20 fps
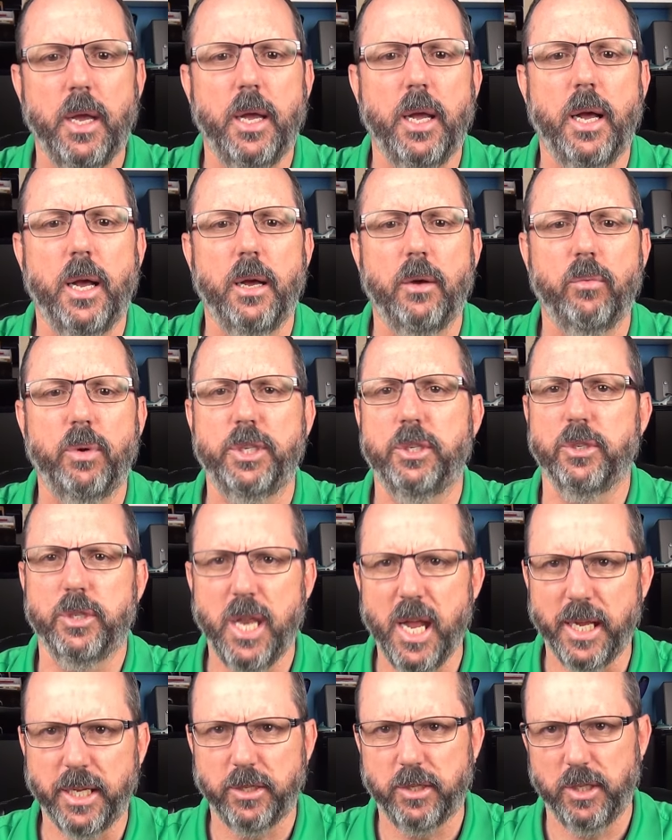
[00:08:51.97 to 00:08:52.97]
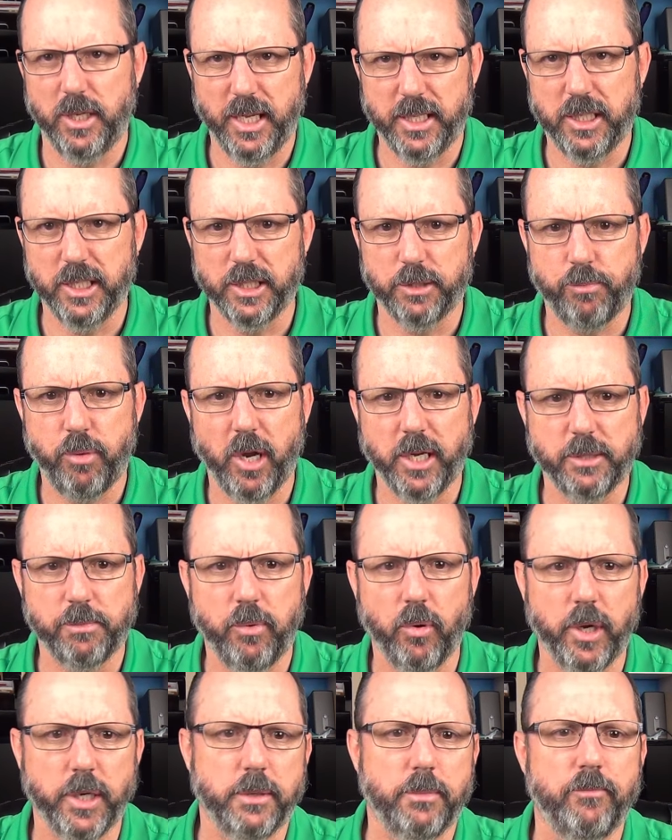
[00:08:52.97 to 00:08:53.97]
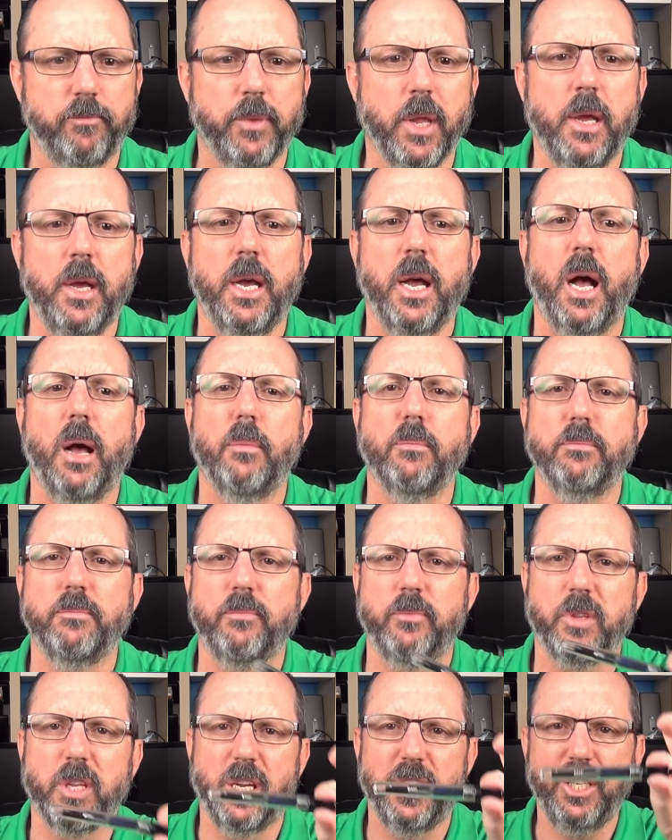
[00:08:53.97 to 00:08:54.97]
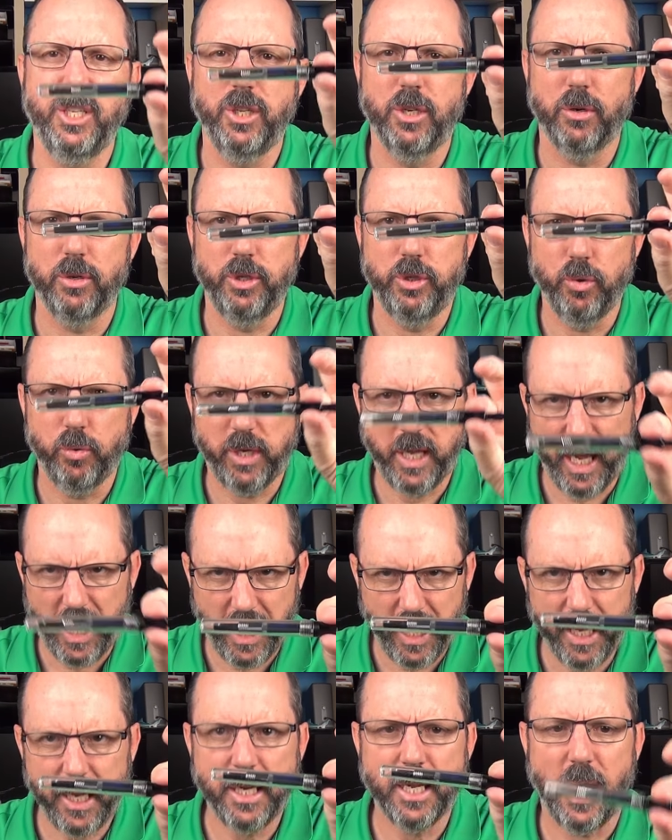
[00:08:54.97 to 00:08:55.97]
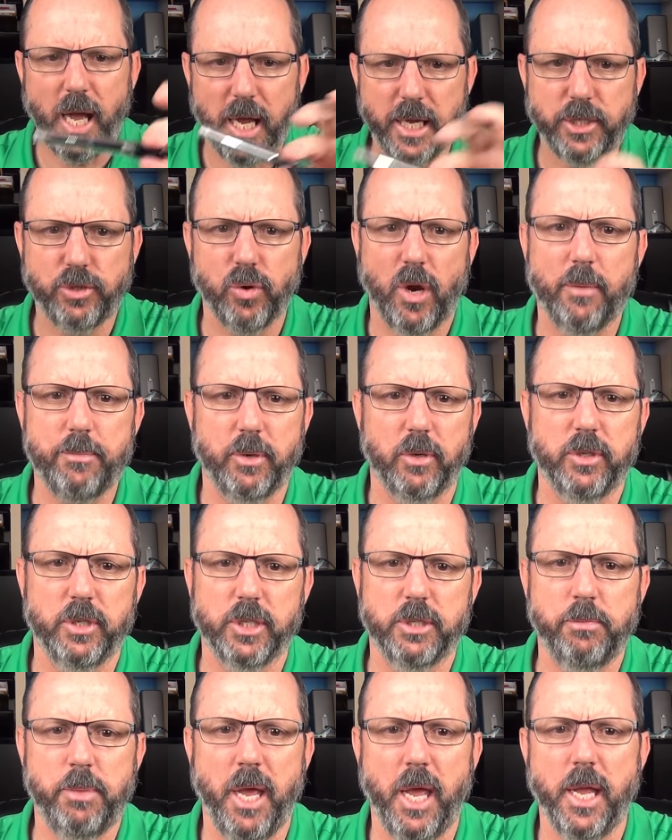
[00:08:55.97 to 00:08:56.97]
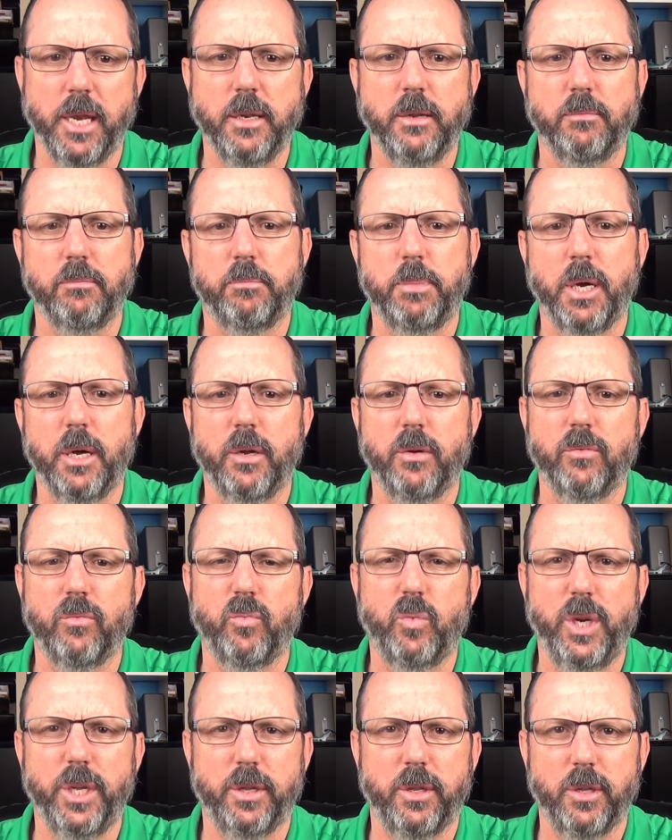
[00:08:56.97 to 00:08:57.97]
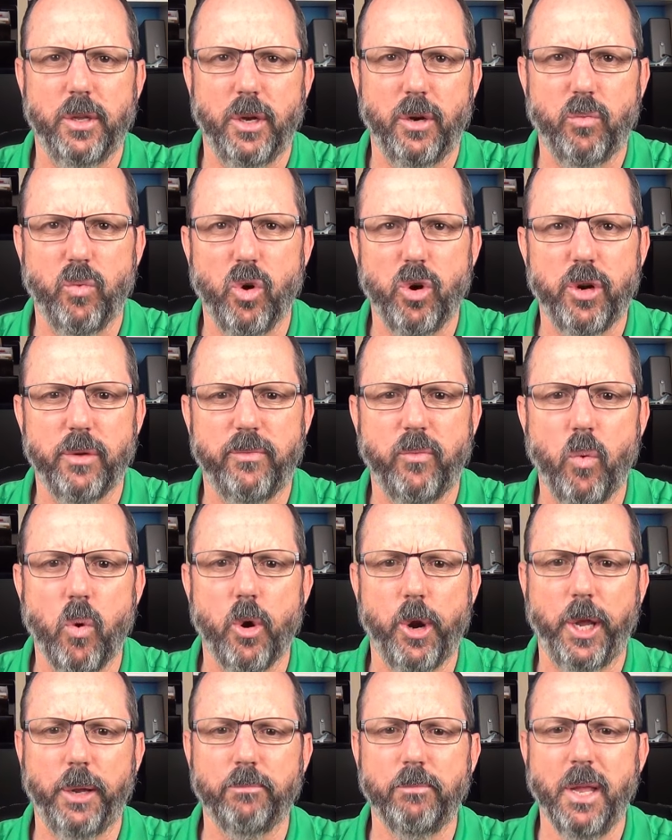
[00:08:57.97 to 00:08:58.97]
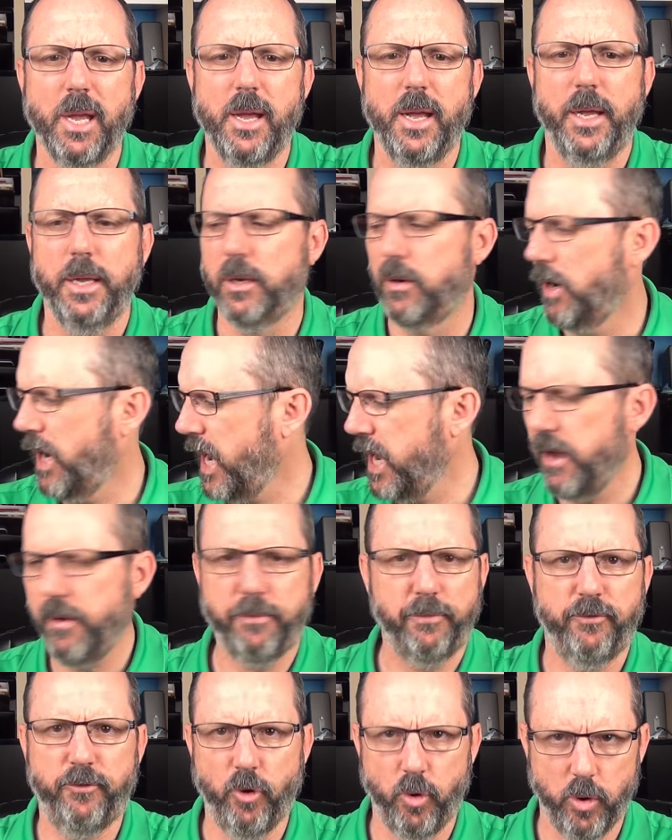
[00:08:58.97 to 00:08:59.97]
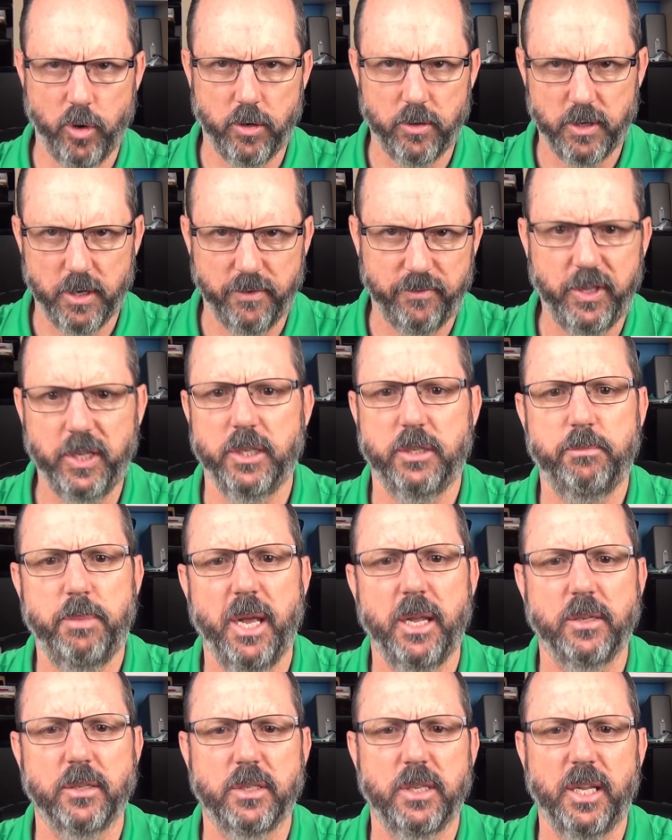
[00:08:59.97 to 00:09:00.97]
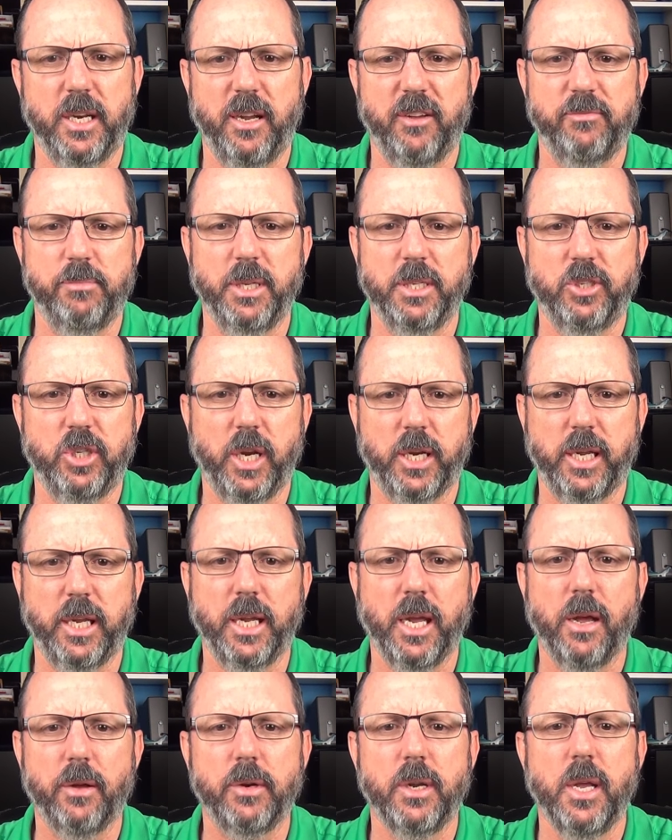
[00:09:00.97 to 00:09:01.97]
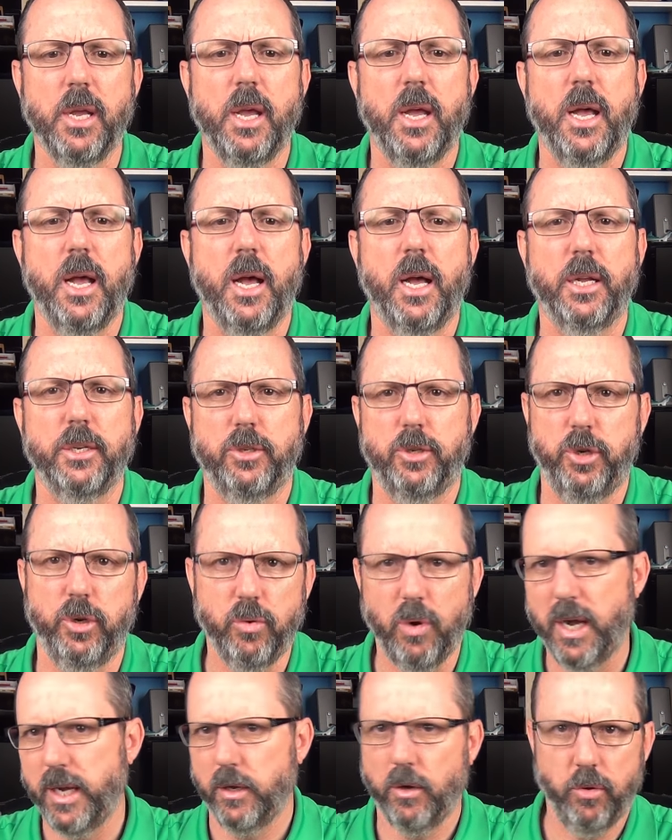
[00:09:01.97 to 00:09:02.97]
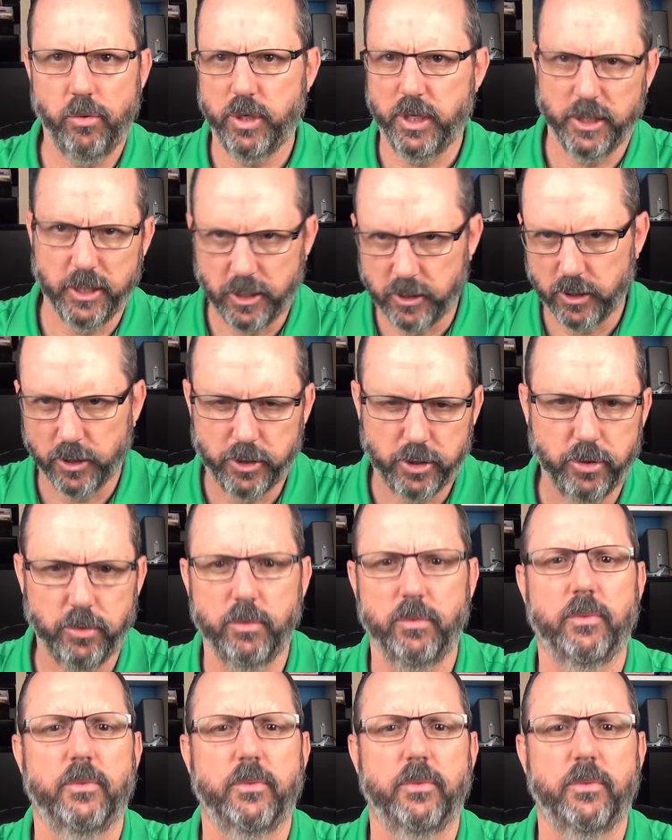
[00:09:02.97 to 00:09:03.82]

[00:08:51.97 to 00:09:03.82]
uh, which is nice at this price point. Um, you know, you can eyedropper this pen, but with a word of warning. You know, I have four of these pens that I've been checking out. Uh, two I own, and then the two